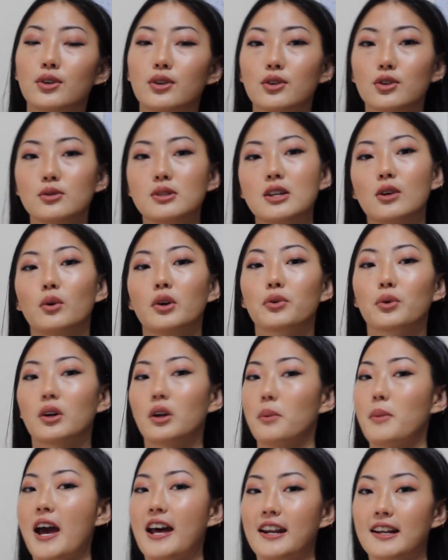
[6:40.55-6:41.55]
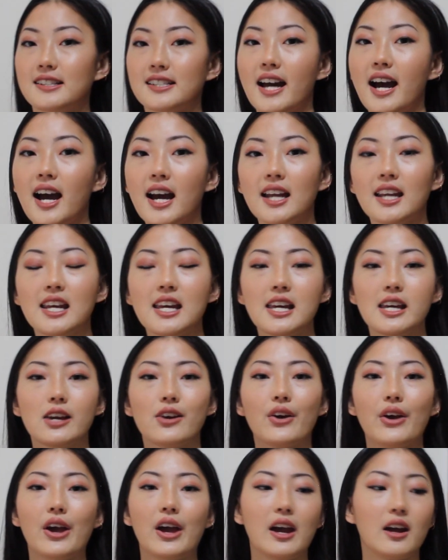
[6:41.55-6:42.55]
deal with really bad
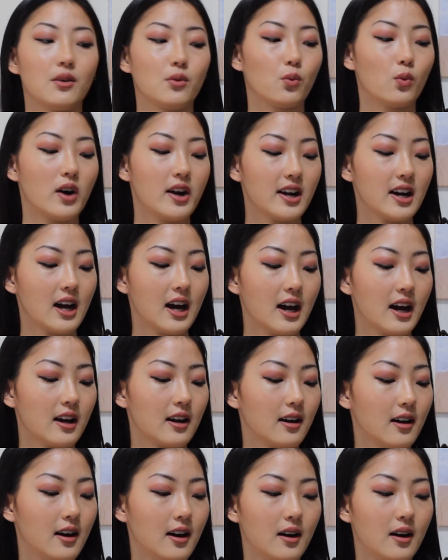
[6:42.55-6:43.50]
anxiety and whatnot.